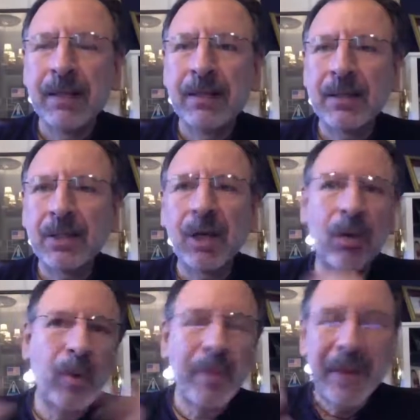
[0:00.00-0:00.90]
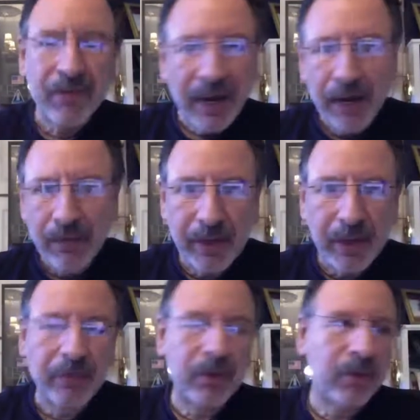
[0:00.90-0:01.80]
So we make fun of it
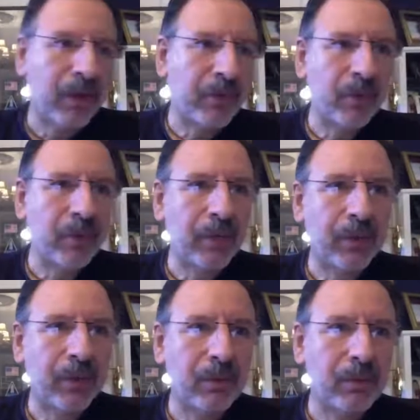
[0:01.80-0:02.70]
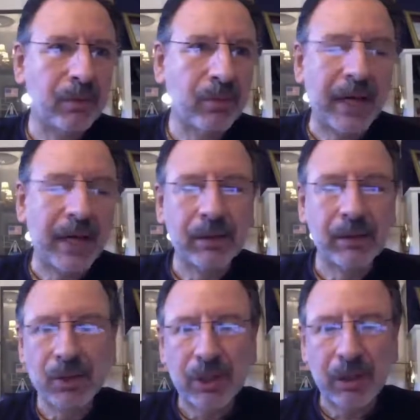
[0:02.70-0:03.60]
if you try to
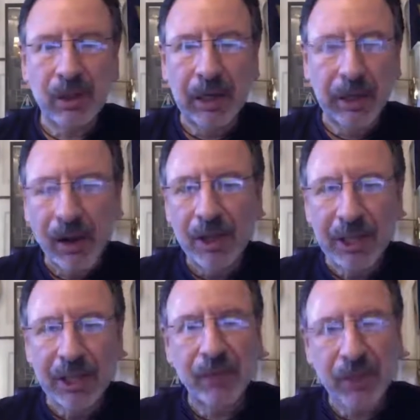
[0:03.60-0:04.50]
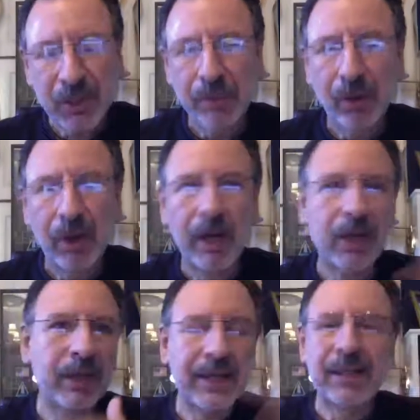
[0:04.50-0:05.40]
use a call center for support and
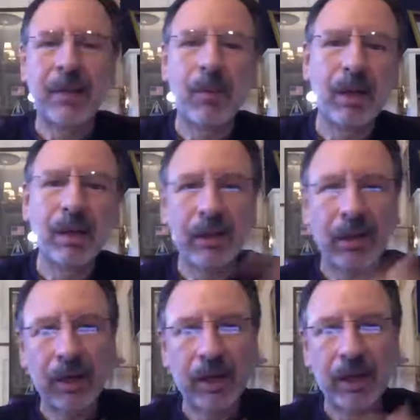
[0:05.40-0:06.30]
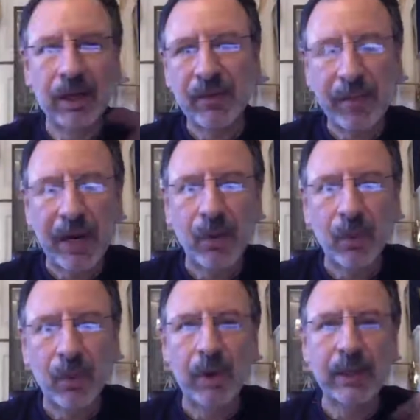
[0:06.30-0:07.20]
you get someone in a different part of the
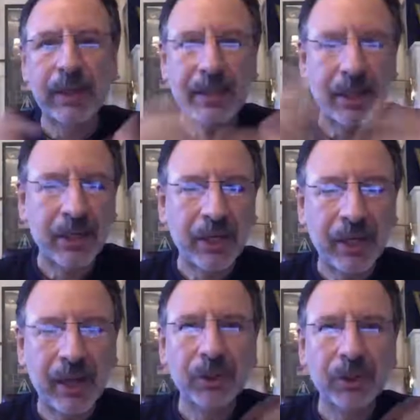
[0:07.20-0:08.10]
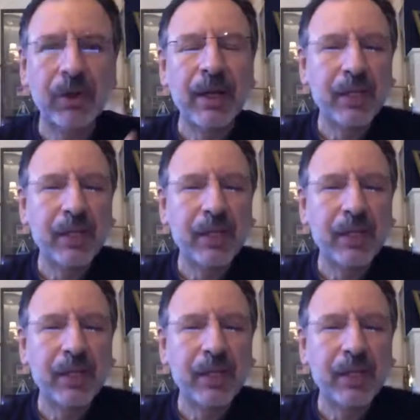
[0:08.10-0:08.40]
world that doesn't understand your culture.